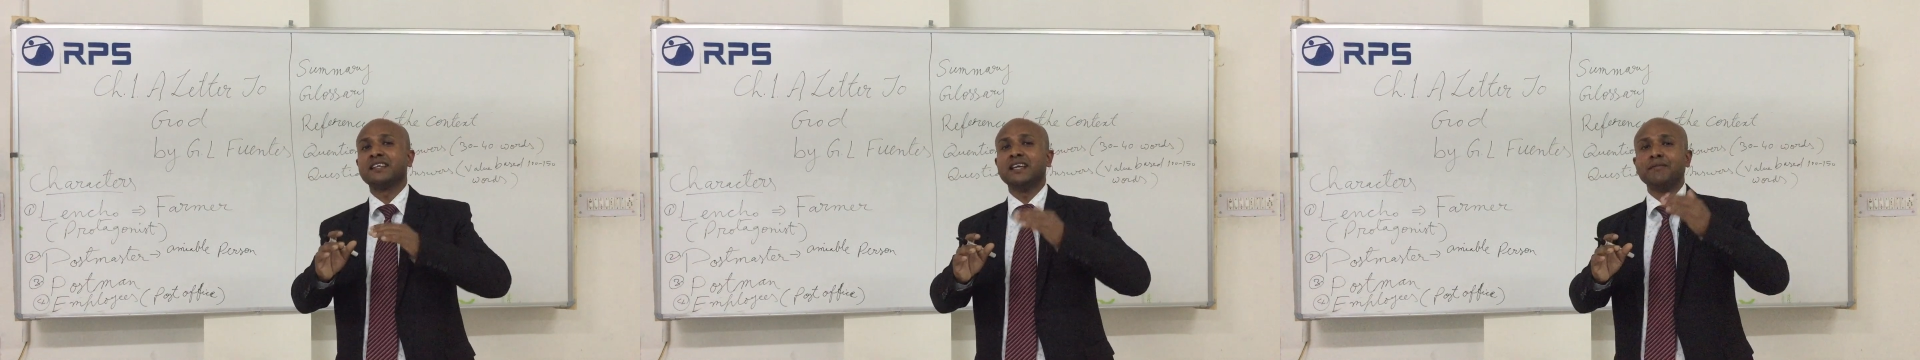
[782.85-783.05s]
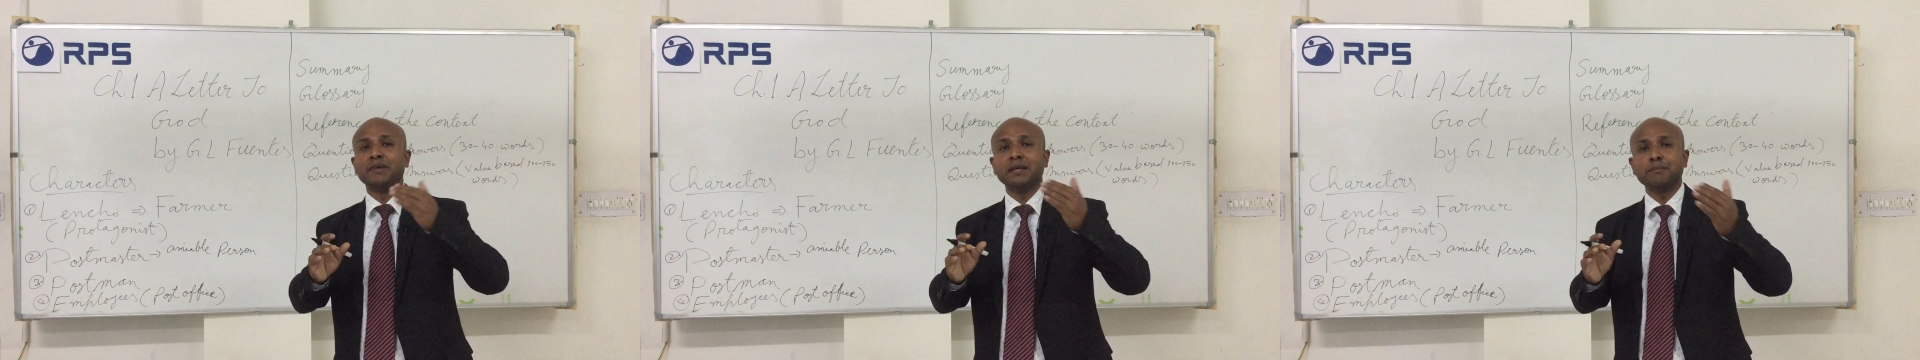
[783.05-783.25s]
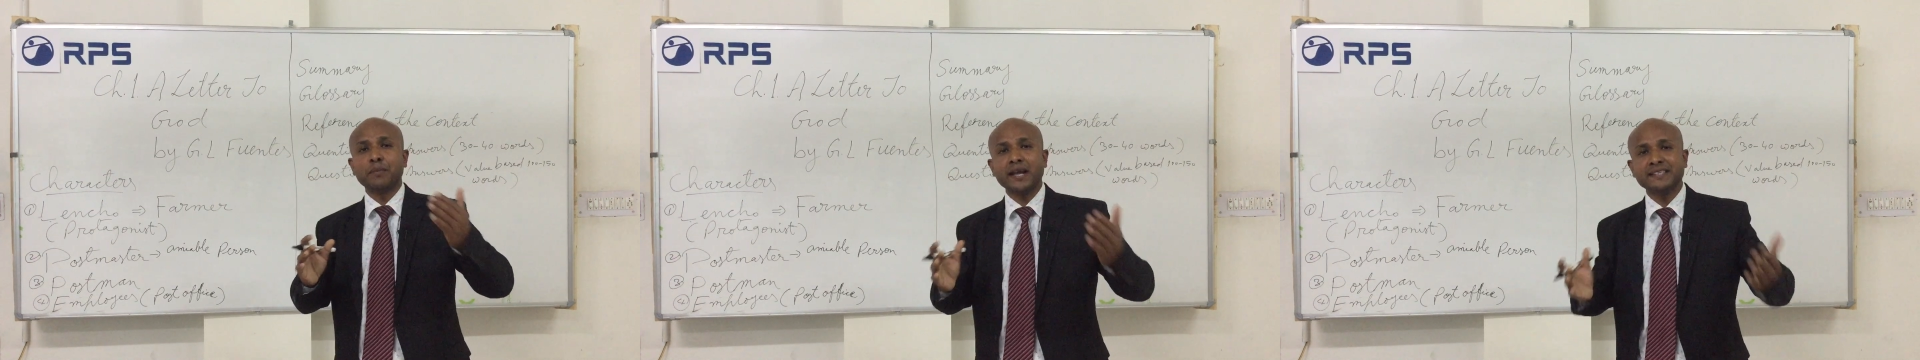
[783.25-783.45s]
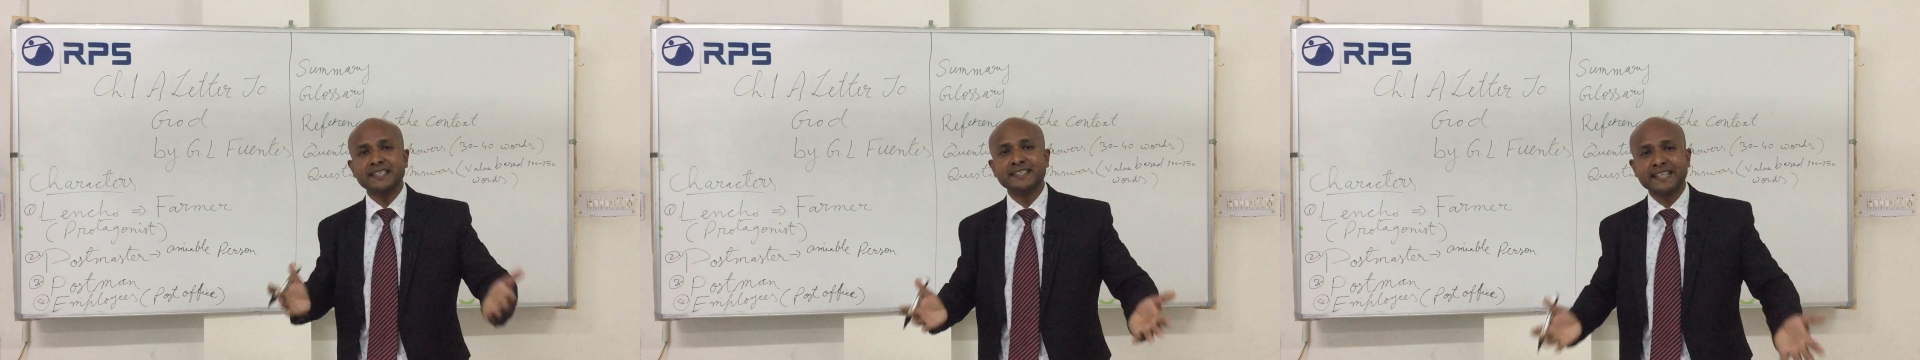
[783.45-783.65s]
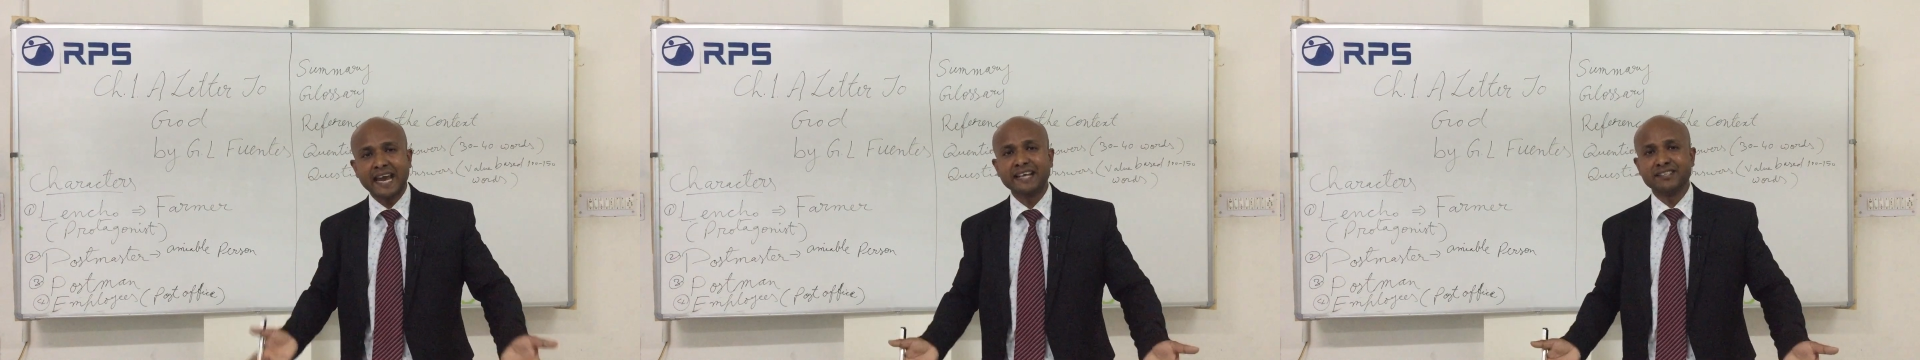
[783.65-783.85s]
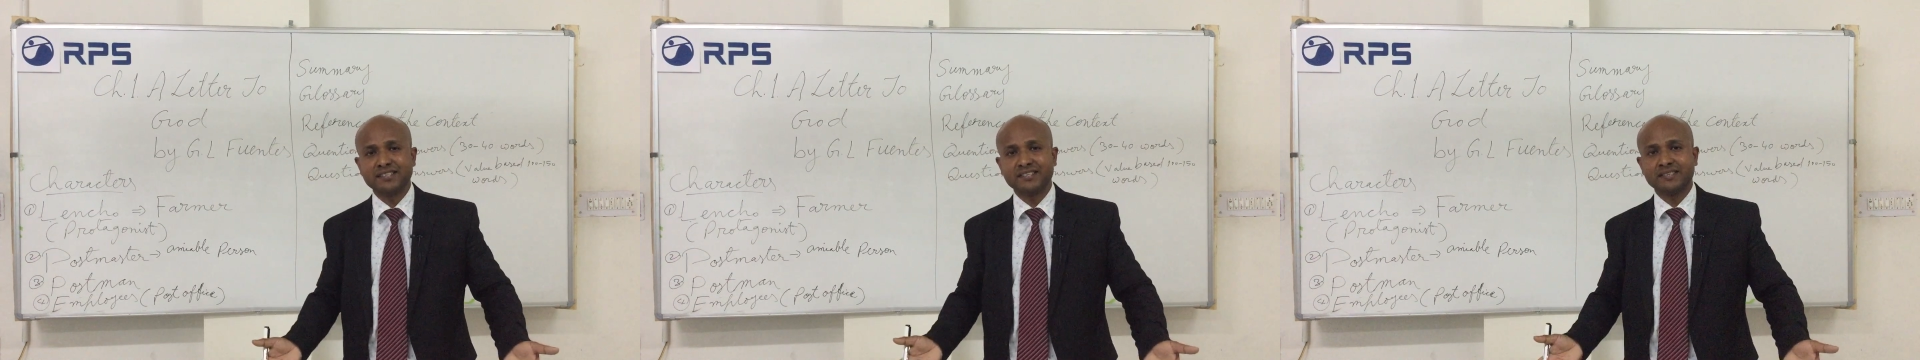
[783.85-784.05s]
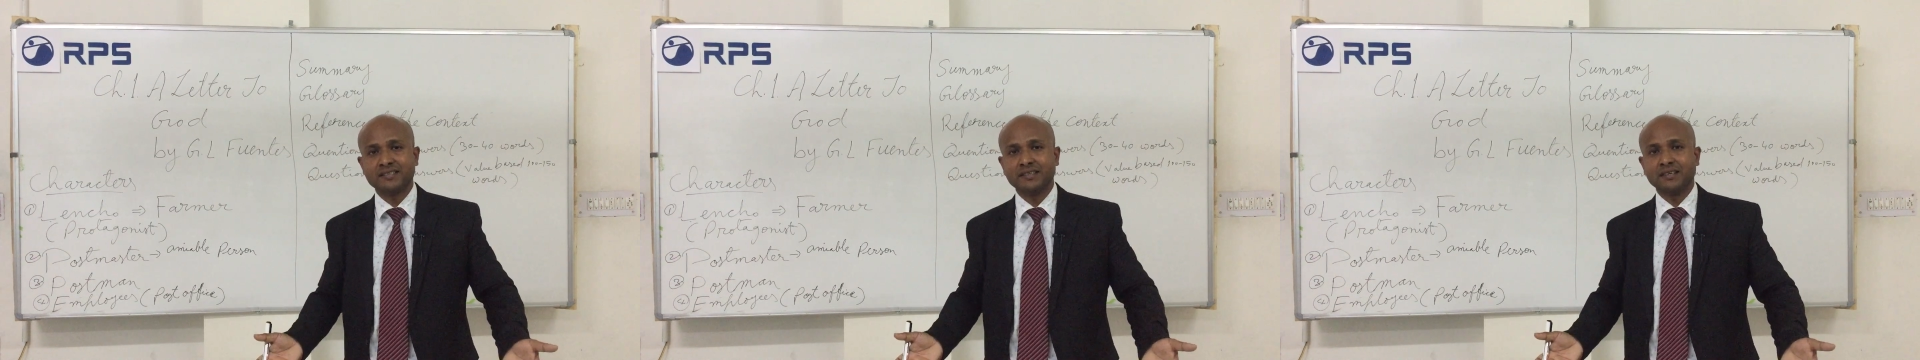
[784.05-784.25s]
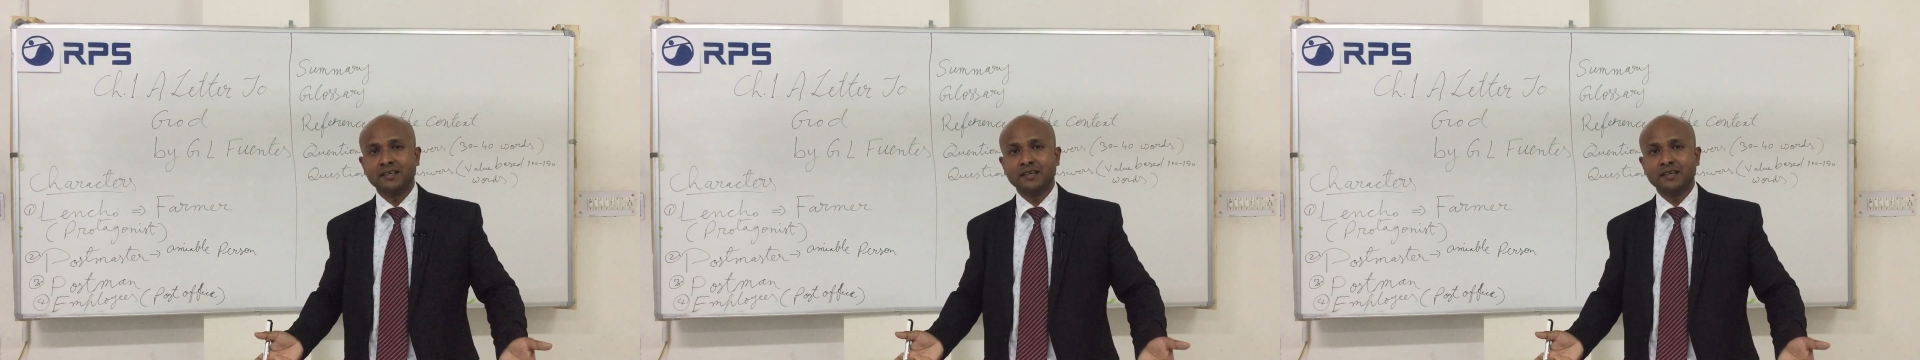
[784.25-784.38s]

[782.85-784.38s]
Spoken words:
them in present tense.